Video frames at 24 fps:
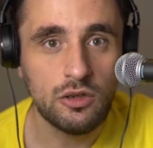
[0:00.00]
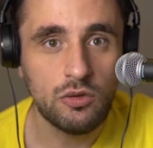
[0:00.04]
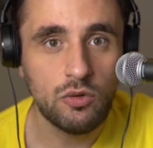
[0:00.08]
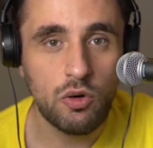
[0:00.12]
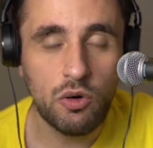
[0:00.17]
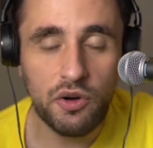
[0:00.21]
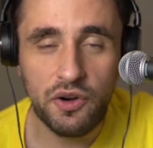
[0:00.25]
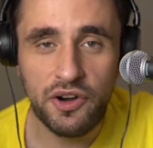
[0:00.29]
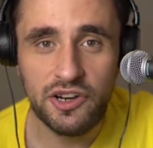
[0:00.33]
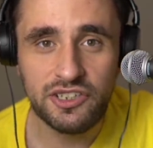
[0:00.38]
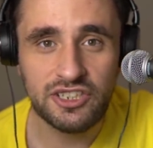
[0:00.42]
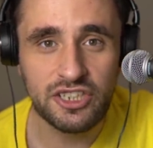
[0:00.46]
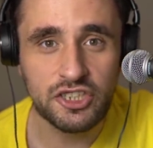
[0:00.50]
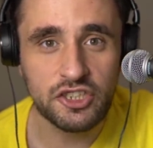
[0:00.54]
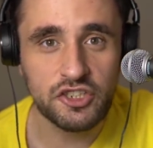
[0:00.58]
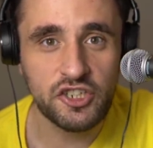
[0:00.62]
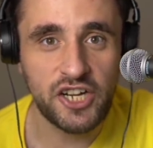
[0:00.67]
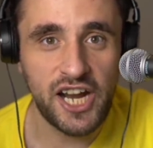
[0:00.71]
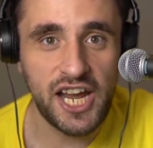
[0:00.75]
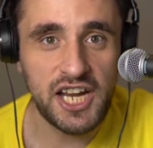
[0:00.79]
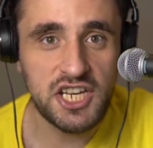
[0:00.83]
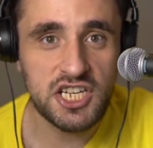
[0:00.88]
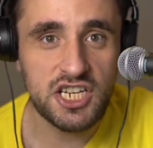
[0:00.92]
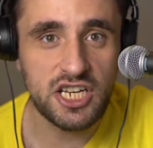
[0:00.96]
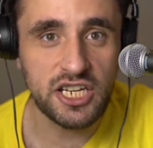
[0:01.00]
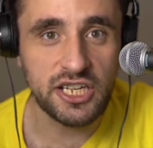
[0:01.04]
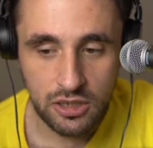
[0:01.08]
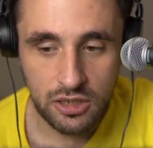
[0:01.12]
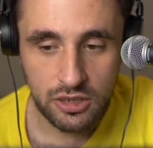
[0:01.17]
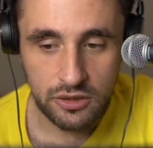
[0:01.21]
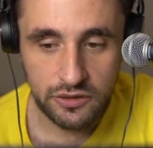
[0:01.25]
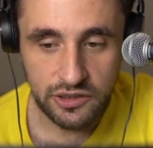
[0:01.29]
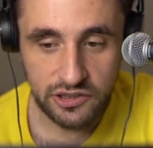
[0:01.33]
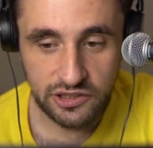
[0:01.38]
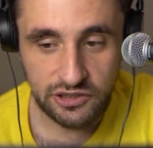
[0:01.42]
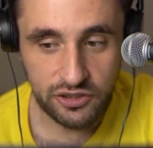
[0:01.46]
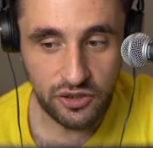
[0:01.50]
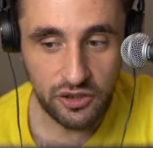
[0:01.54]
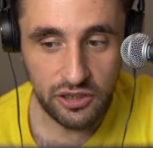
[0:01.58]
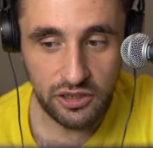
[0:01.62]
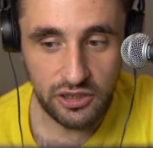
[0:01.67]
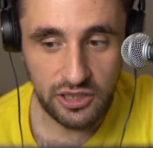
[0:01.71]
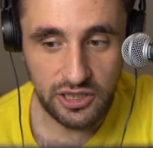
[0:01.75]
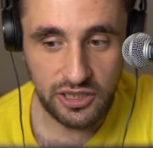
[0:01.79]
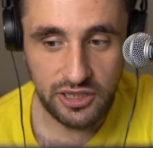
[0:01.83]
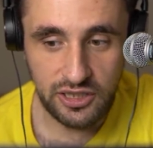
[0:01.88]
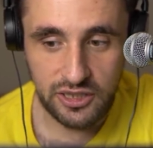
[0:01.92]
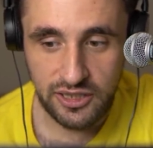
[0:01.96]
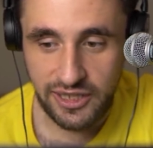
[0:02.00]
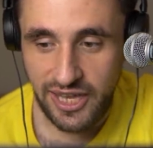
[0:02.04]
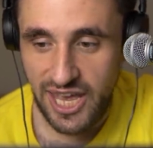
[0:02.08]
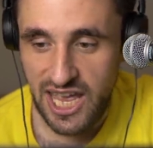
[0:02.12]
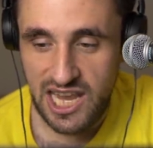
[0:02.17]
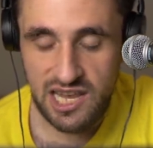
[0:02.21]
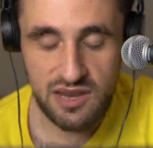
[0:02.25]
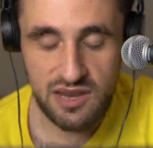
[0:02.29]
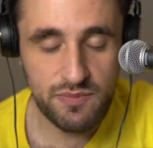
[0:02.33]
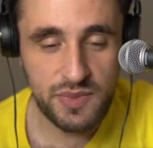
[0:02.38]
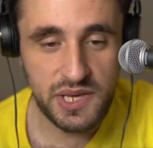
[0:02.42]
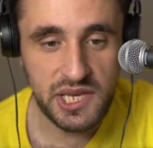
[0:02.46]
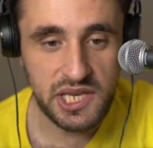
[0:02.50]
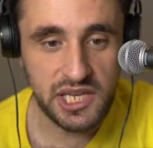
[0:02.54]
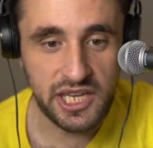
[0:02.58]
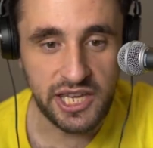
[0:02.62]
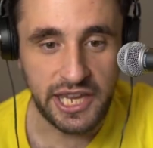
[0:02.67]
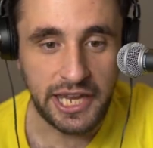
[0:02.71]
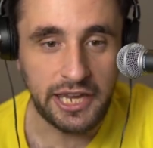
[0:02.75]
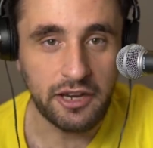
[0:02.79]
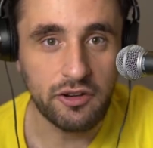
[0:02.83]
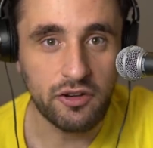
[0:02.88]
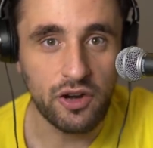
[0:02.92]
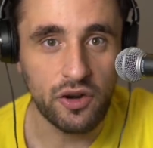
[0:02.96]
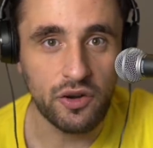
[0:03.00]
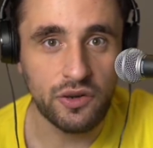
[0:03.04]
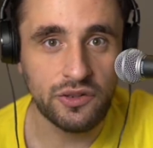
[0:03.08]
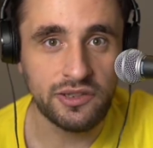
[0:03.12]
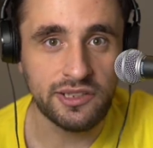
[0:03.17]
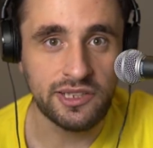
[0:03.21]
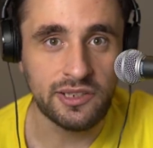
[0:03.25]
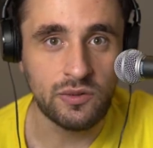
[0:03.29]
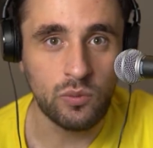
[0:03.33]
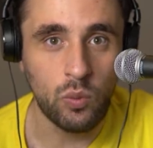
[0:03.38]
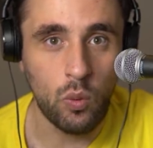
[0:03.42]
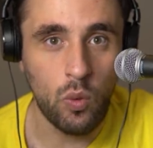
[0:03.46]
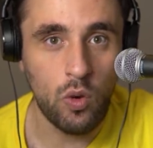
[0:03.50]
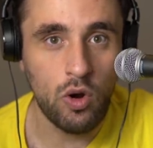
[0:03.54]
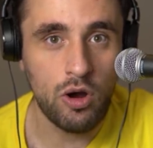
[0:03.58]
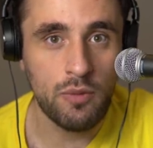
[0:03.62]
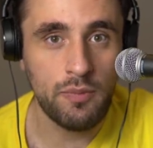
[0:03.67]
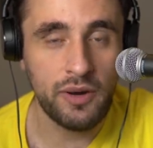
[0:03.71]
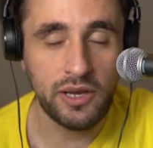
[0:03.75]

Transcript: War is a tragedy. There certainly can heroes in war,